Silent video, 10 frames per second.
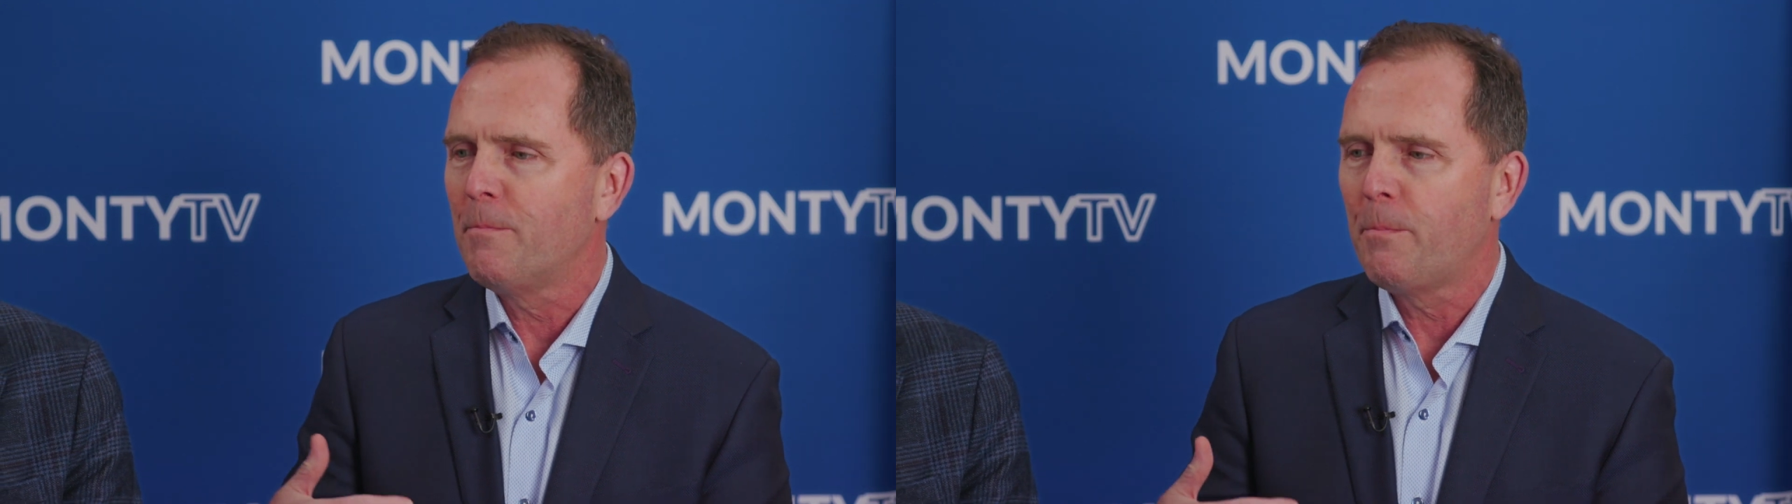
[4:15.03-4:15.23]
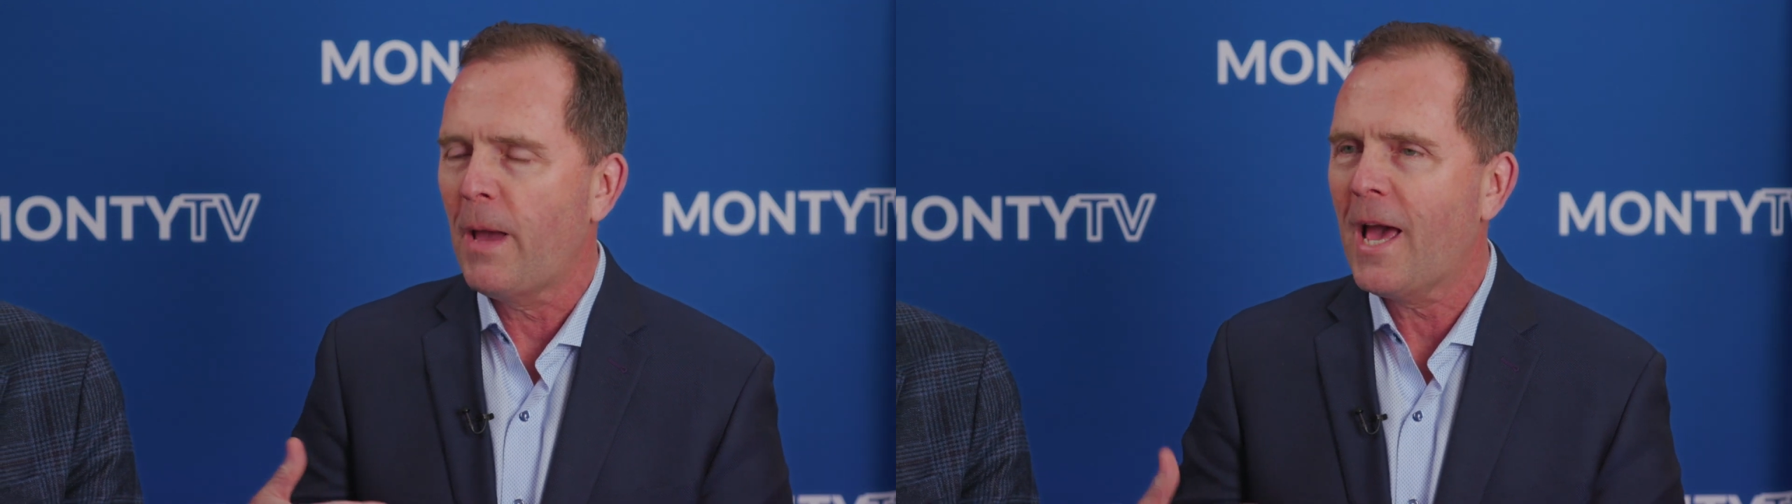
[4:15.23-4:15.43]

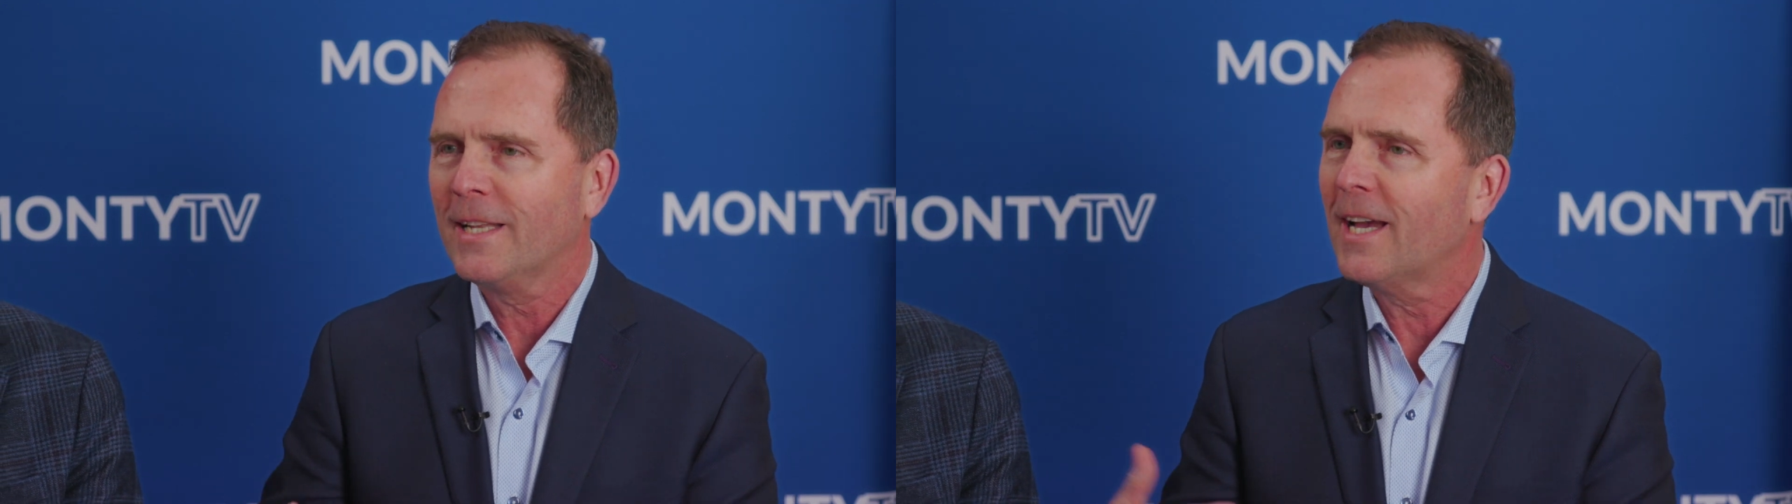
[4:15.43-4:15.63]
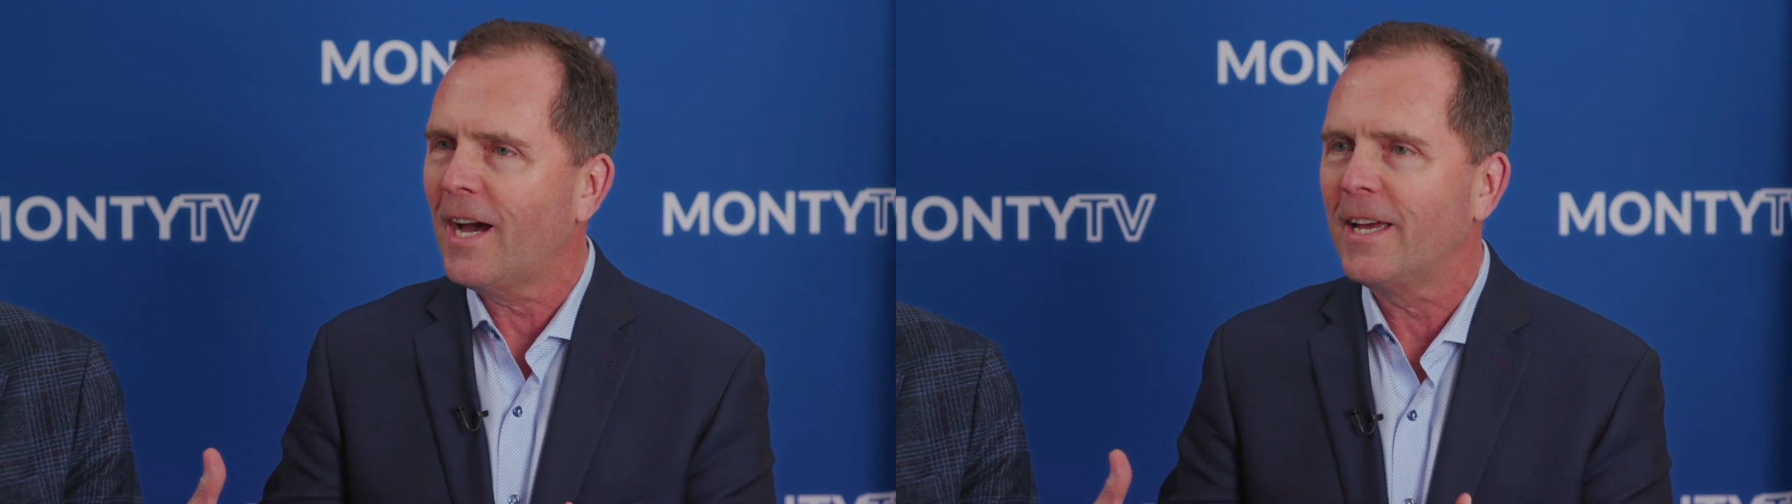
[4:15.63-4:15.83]
bad
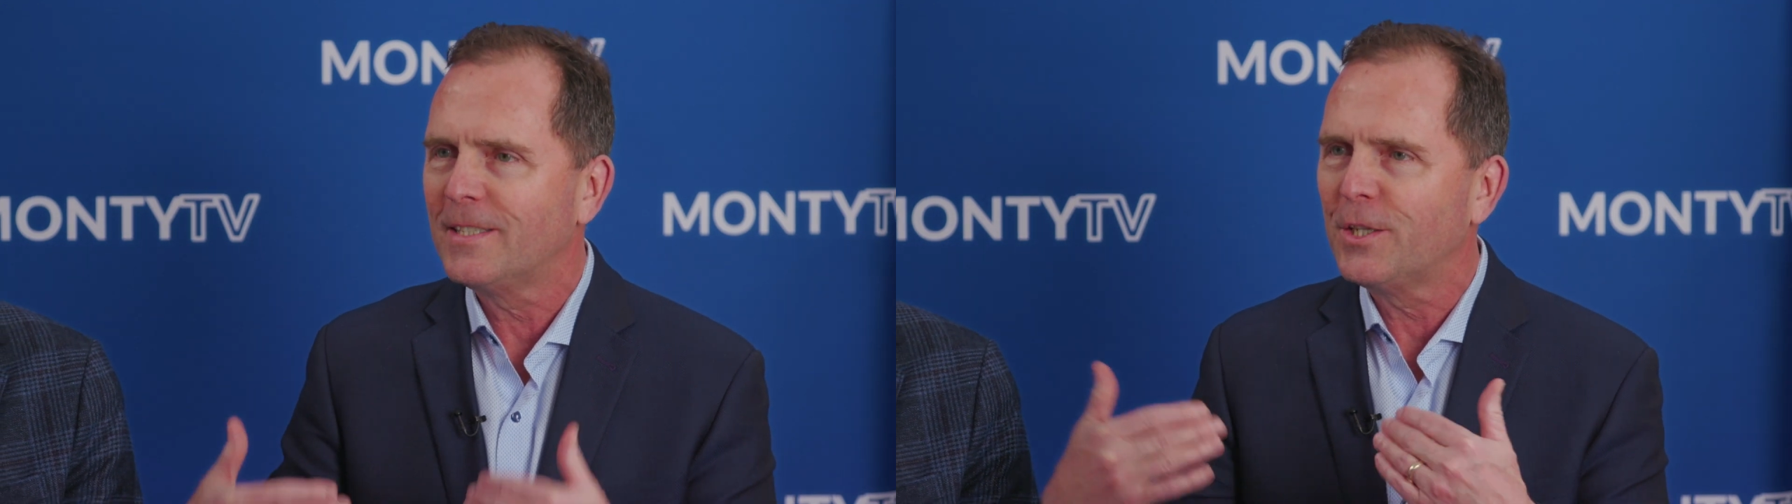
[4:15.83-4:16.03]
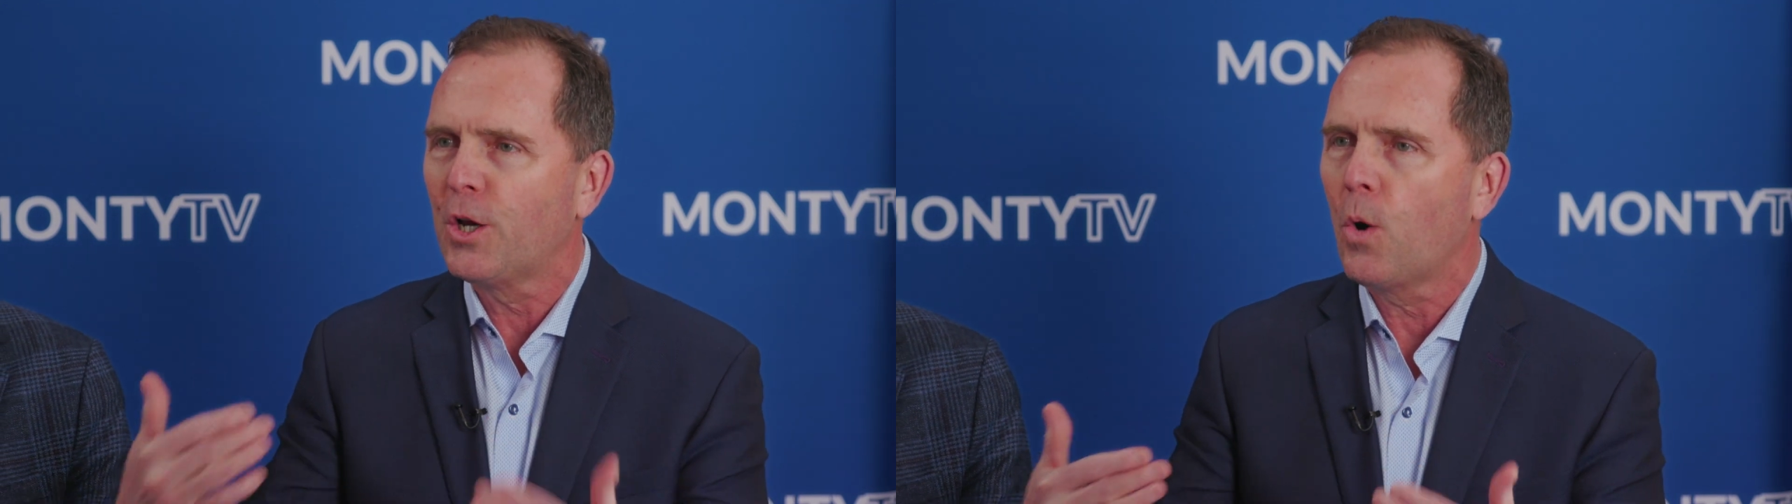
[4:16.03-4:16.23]

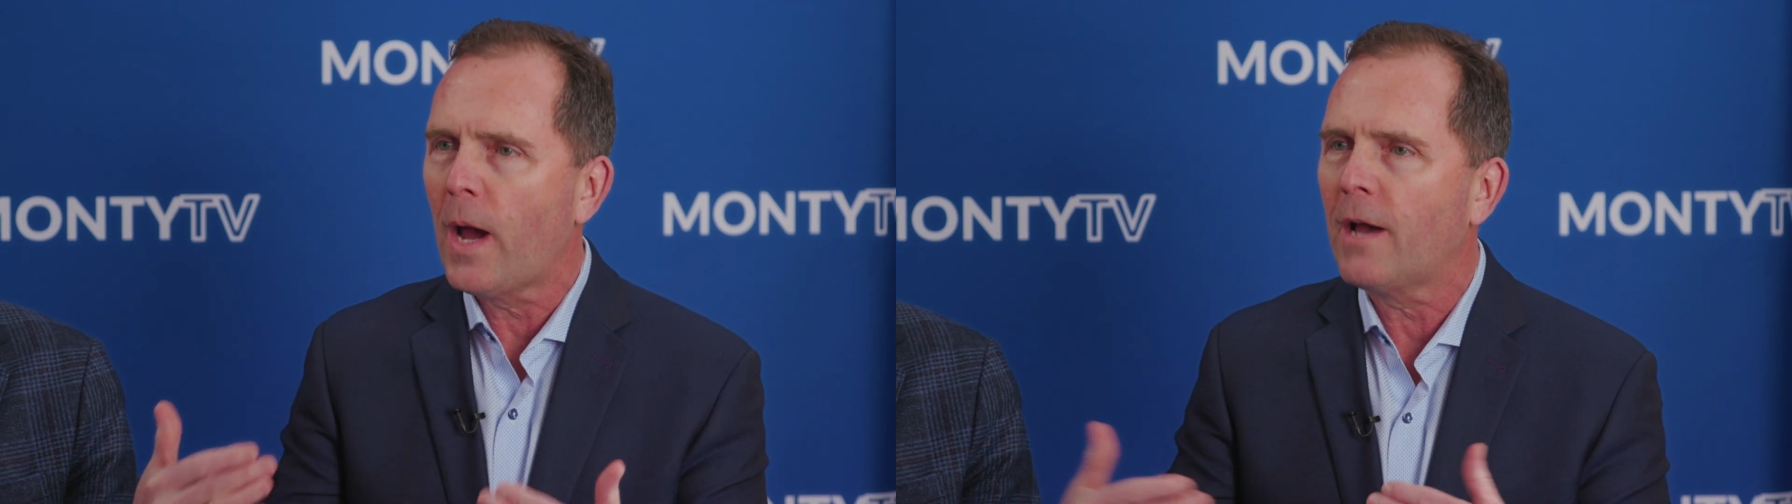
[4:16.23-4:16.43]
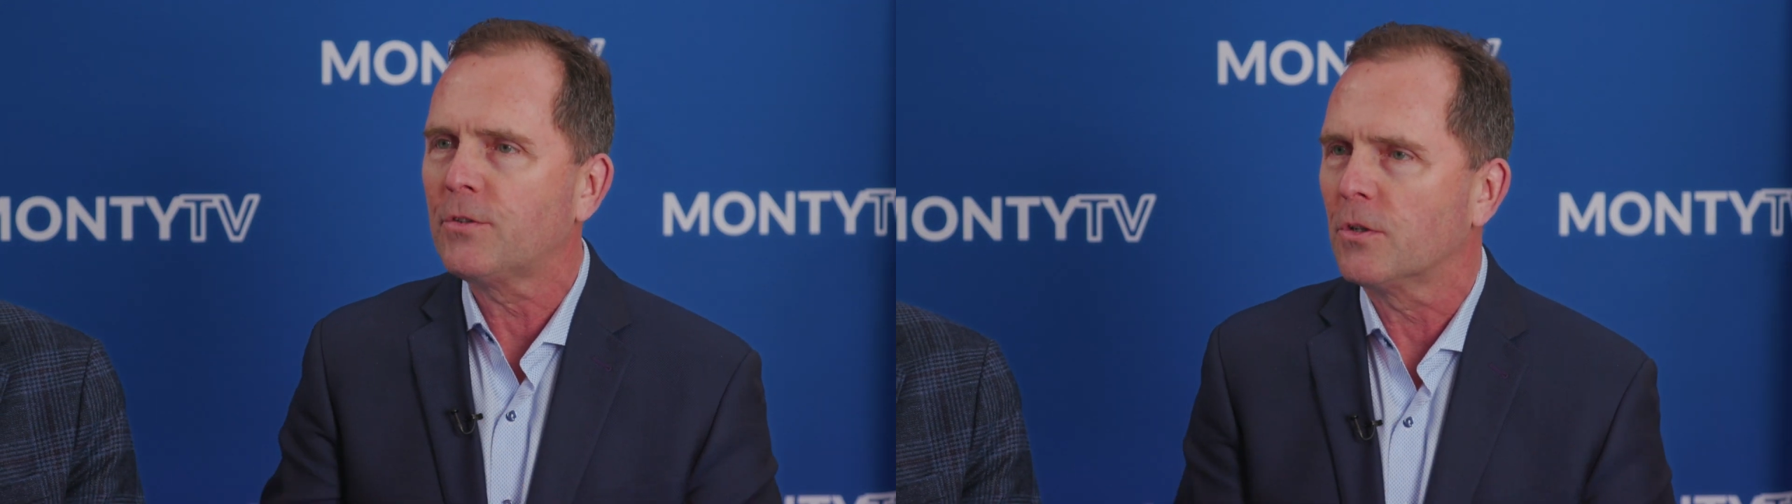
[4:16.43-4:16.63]
guys to go
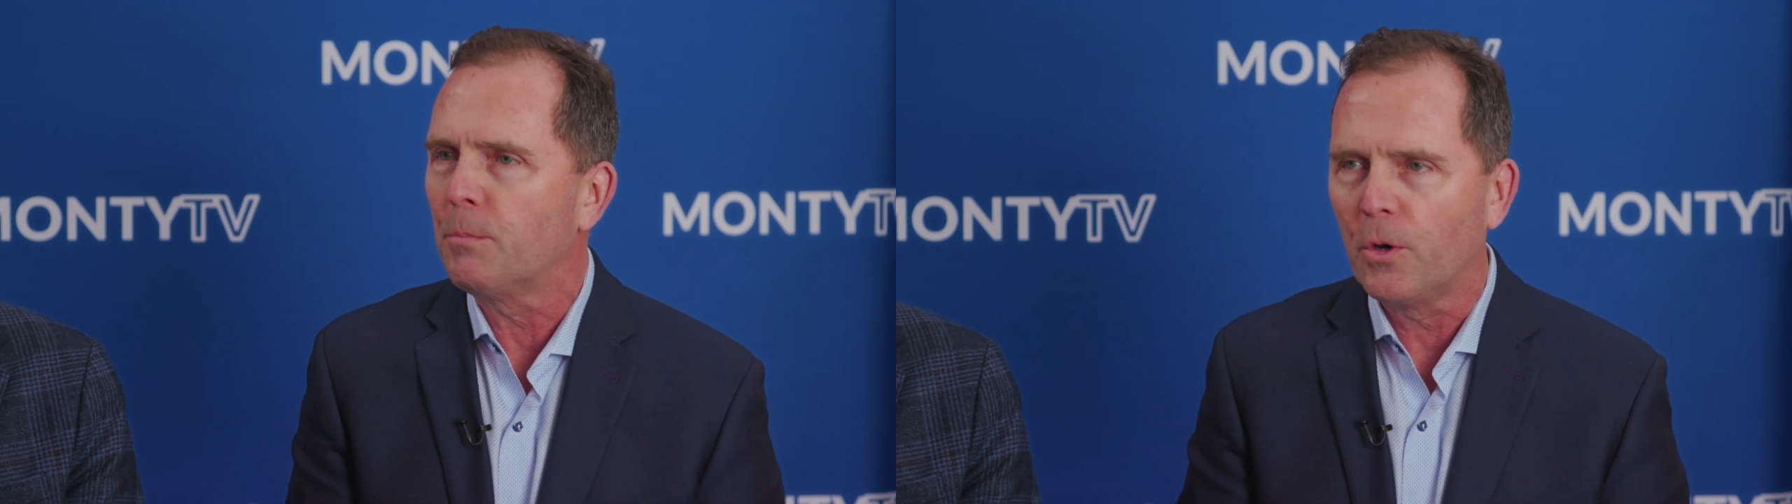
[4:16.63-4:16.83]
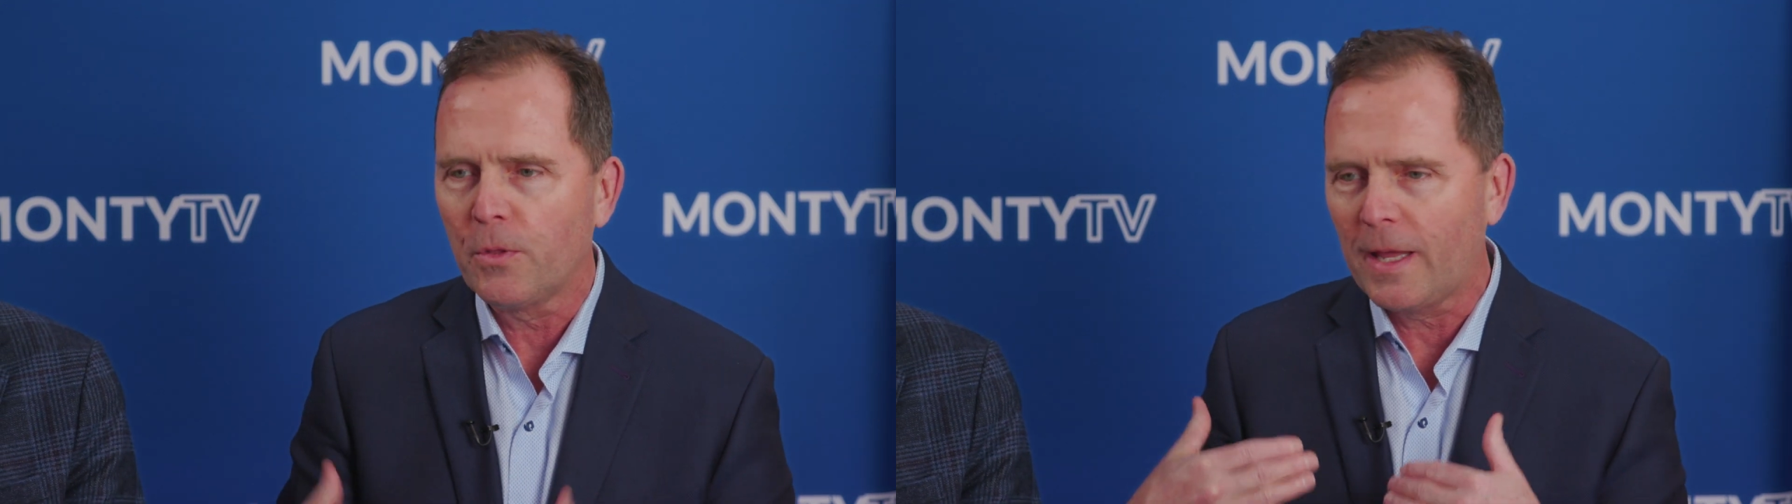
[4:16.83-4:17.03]
after
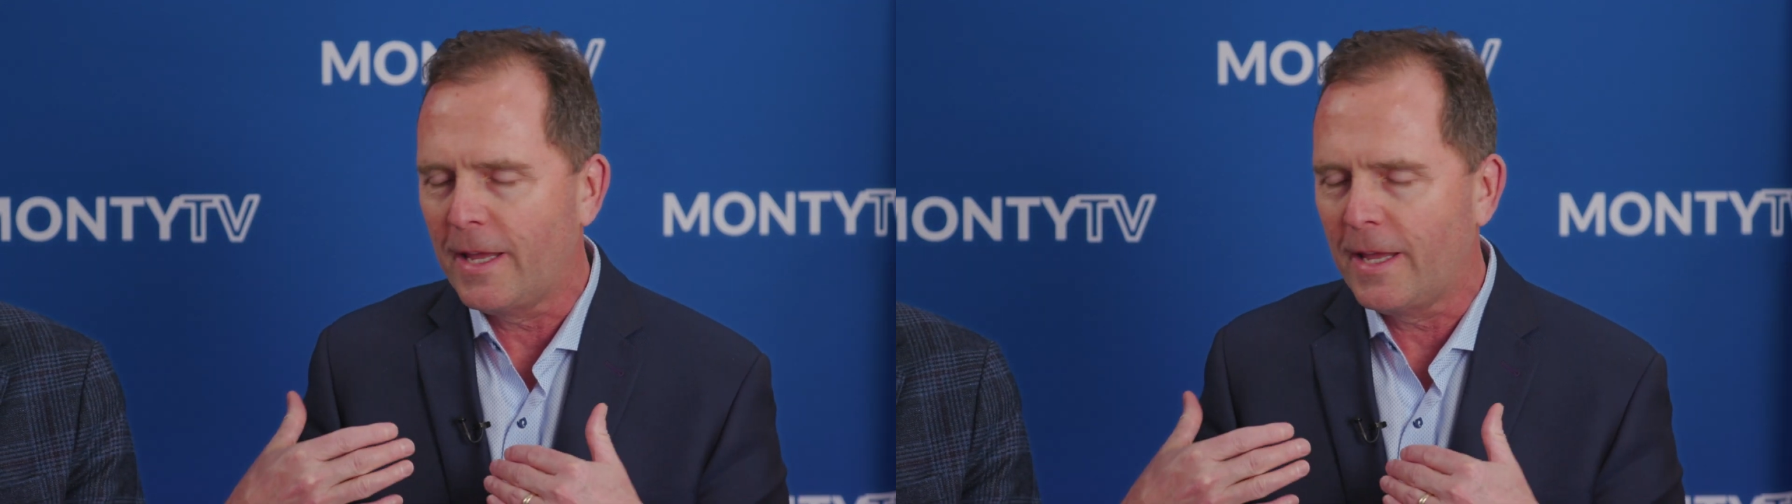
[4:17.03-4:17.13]
both